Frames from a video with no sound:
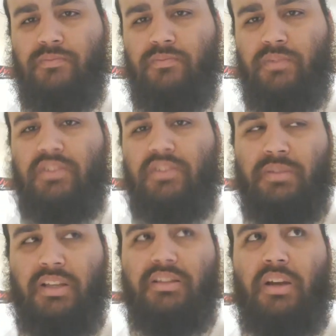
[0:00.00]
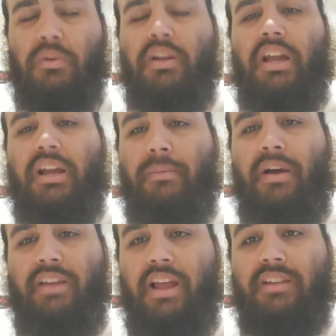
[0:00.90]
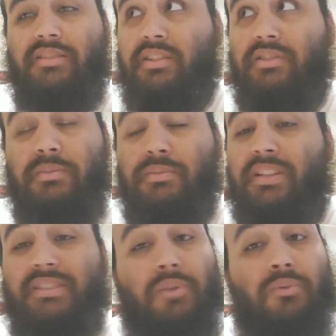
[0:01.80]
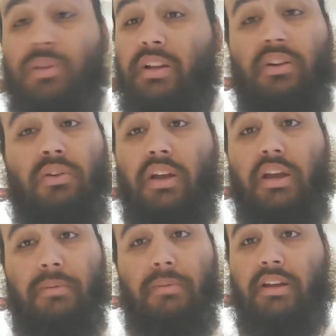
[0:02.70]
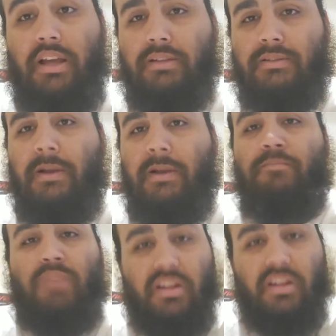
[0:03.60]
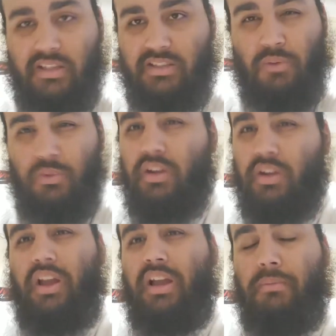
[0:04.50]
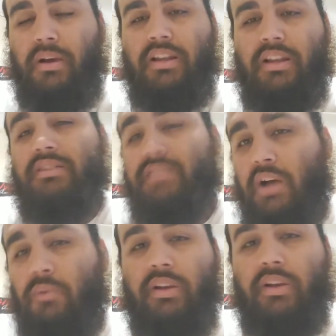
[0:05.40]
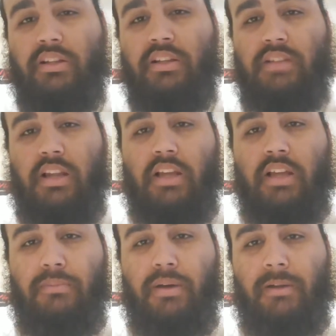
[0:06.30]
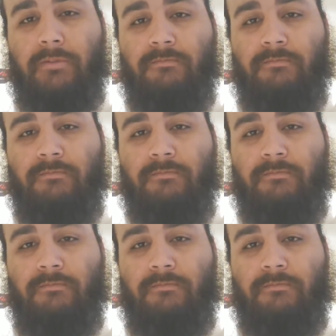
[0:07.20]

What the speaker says: There's some things I really like about Dallas, and there's some things I really don't like about Dallas. And the things I really don't like about Dallas outweigh the things I liked about it.